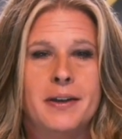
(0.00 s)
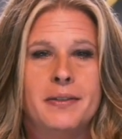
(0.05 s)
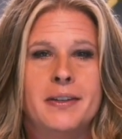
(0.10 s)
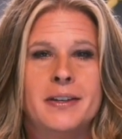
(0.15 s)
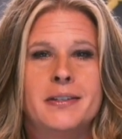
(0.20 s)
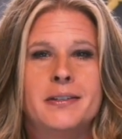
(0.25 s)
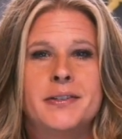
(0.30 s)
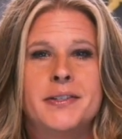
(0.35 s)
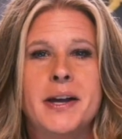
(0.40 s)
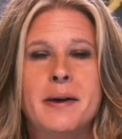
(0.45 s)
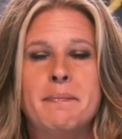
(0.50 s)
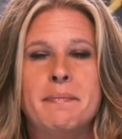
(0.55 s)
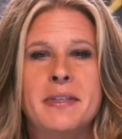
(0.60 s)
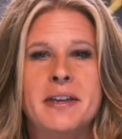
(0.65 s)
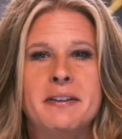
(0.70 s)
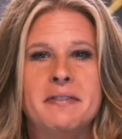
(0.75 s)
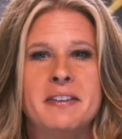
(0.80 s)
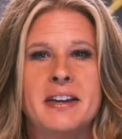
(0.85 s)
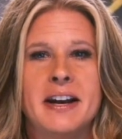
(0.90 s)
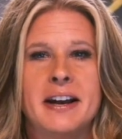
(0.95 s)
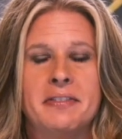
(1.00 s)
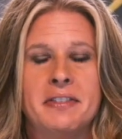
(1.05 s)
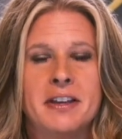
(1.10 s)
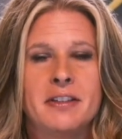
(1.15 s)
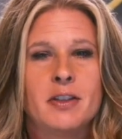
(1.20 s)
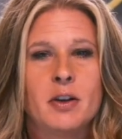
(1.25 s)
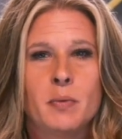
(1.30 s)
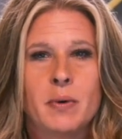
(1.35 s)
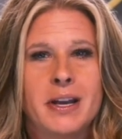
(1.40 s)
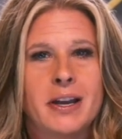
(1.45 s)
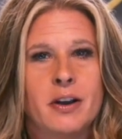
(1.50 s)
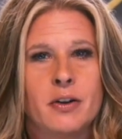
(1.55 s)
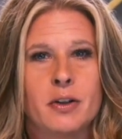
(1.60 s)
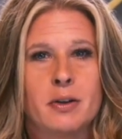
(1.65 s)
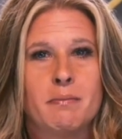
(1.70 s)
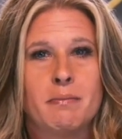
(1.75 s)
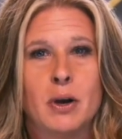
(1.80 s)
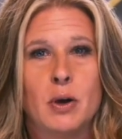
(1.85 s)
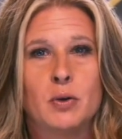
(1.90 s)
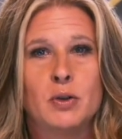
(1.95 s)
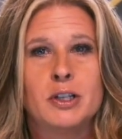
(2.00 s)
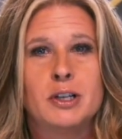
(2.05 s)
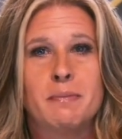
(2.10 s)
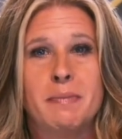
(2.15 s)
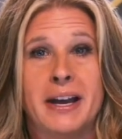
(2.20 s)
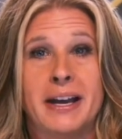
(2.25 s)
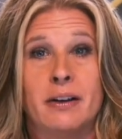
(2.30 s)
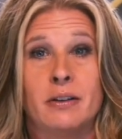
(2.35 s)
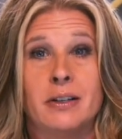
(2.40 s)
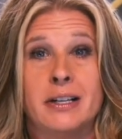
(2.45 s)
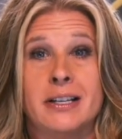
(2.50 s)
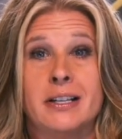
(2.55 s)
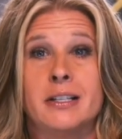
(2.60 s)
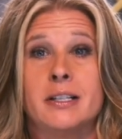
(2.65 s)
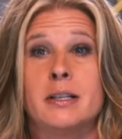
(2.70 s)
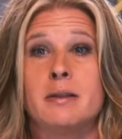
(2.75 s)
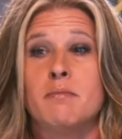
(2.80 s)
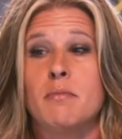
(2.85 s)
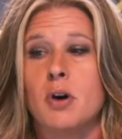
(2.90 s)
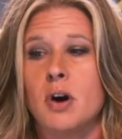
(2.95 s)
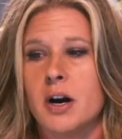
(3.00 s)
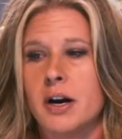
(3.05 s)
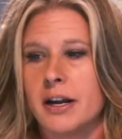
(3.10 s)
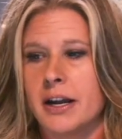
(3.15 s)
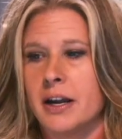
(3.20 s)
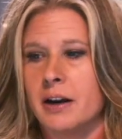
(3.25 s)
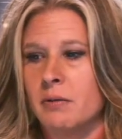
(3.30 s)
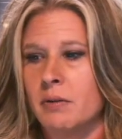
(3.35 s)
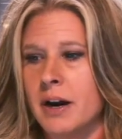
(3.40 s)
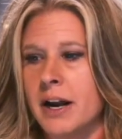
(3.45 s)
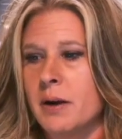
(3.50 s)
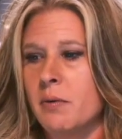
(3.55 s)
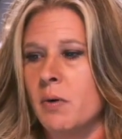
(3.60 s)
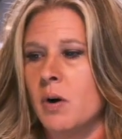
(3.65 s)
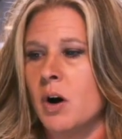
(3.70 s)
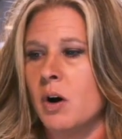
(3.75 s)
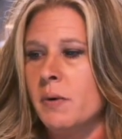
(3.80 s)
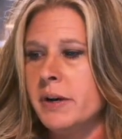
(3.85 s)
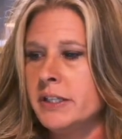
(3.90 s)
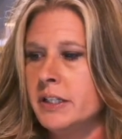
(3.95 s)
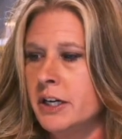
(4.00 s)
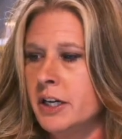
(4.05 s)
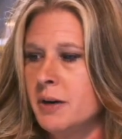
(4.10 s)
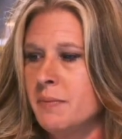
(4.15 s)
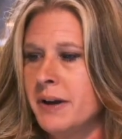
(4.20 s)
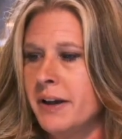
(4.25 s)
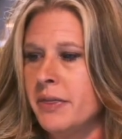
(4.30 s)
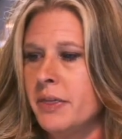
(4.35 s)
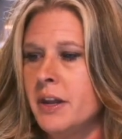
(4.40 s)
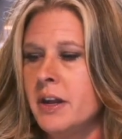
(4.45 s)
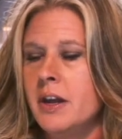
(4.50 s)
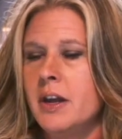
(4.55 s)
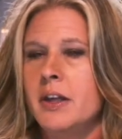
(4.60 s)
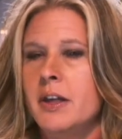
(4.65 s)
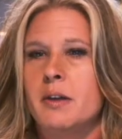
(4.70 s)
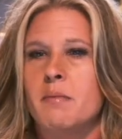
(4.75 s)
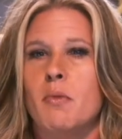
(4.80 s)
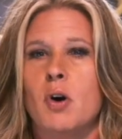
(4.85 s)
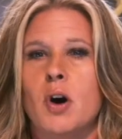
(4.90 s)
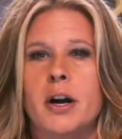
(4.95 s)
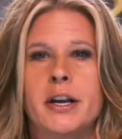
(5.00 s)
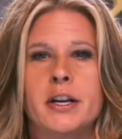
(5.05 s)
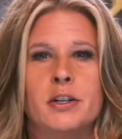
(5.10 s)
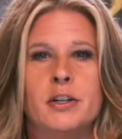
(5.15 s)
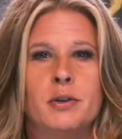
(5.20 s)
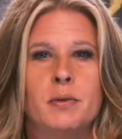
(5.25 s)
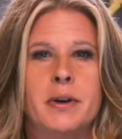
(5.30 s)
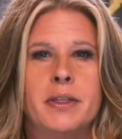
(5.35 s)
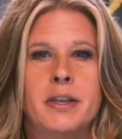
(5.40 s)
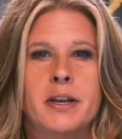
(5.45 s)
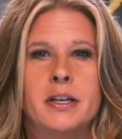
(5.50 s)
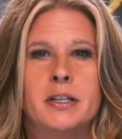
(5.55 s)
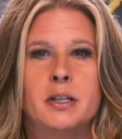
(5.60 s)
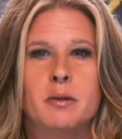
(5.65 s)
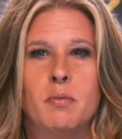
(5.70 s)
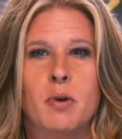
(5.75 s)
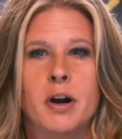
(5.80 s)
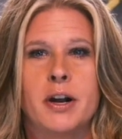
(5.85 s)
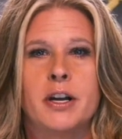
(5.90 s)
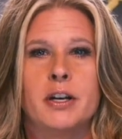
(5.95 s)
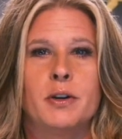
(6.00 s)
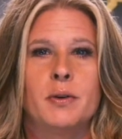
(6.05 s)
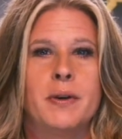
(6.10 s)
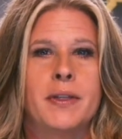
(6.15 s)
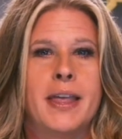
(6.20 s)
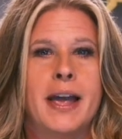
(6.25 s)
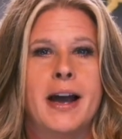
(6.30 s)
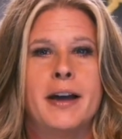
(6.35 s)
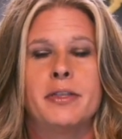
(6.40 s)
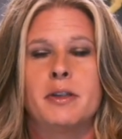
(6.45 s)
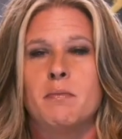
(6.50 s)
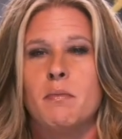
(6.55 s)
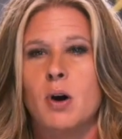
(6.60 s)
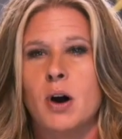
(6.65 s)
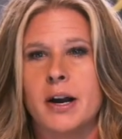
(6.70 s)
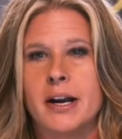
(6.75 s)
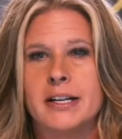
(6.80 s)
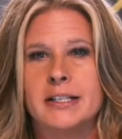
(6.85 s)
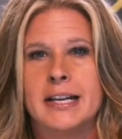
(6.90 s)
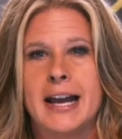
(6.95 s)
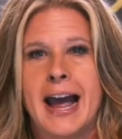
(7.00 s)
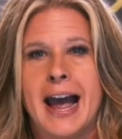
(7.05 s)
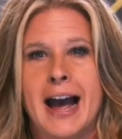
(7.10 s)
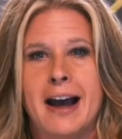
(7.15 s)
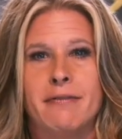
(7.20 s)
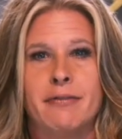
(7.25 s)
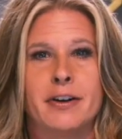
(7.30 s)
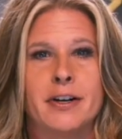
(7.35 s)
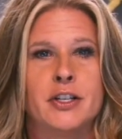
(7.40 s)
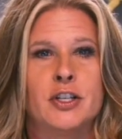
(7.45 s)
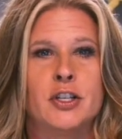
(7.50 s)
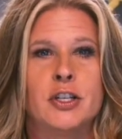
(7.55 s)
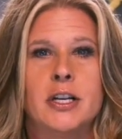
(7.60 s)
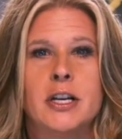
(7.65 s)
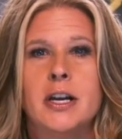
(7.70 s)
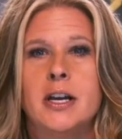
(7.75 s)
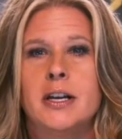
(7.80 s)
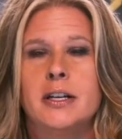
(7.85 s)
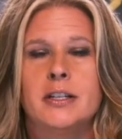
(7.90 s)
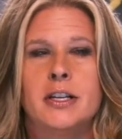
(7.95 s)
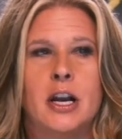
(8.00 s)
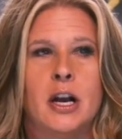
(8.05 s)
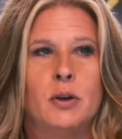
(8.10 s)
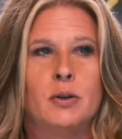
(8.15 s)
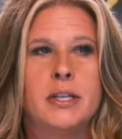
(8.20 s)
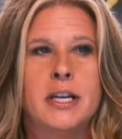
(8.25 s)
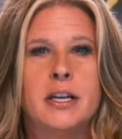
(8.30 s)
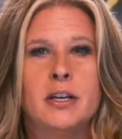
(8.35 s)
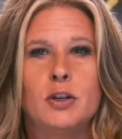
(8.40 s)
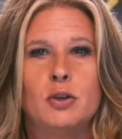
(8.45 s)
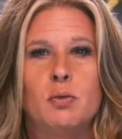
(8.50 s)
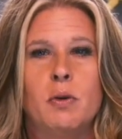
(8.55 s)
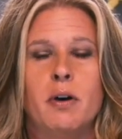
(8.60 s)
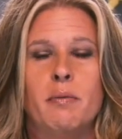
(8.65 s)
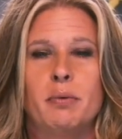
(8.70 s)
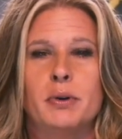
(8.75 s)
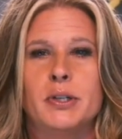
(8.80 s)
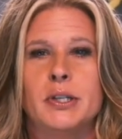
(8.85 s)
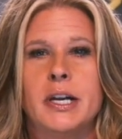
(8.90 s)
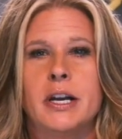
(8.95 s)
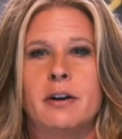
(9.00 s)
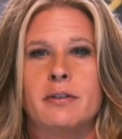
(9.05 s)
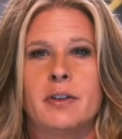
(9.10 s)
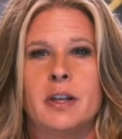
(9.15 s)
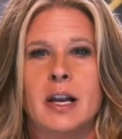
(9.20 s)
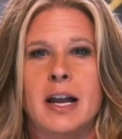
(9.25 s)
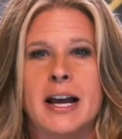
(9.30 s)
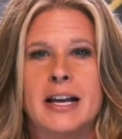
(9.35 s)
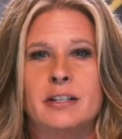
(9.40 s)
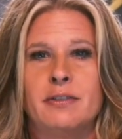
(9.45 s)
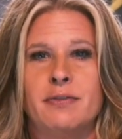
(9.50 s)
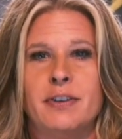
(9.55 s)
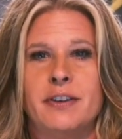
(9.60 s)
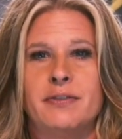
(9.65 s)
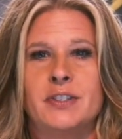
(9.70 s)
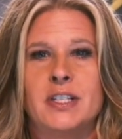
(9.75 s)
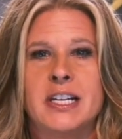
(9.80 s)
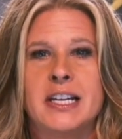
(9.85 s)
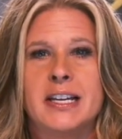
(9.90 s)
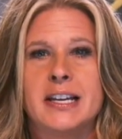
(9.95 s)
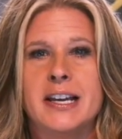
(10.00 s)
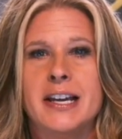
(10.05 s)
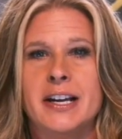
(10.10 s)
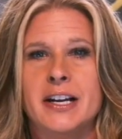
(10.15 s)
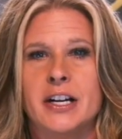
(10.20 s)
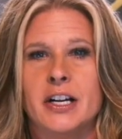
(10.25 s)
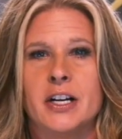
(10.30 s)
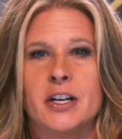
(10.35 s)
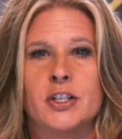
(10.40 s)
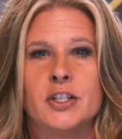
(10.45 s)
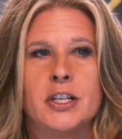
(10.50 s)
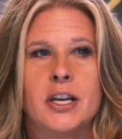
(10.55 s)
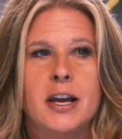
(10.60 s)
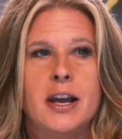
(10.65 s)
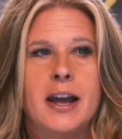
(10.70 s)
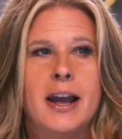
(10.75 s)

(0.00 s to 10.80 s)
The something that I think that we hear the most about is the market, right? We're always hearing about the market doing this, the market doing that. The market's averaged, you know, 10 to 12% over the last 50 years.